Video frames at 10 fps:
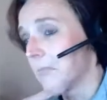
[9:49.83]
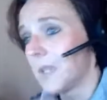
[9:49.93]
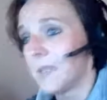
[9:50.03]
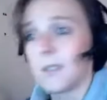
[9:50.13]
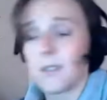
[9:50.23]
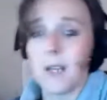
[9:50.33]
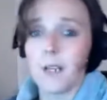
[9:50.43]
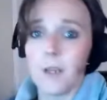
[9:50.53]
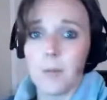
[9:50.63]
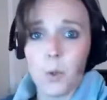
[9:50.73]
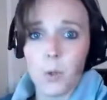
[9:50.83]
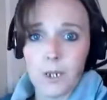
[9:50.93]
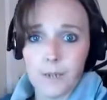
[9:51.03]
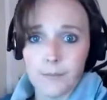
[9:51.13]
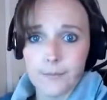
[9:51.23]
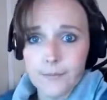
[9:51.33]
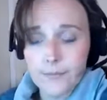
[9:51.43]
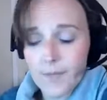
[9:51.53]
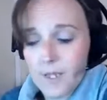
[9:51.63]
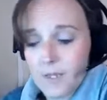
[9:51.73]
it's a Saturday morning.
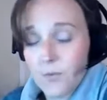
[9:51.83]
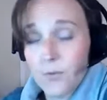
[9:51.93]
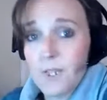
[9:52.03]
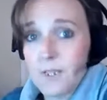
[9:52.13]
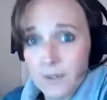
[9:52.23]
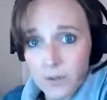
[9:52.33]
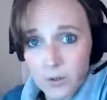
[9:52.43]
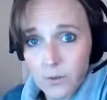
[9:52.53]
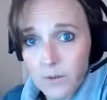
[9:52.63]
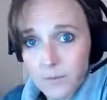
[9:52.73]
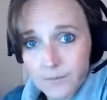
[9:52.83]
It's freezing cold.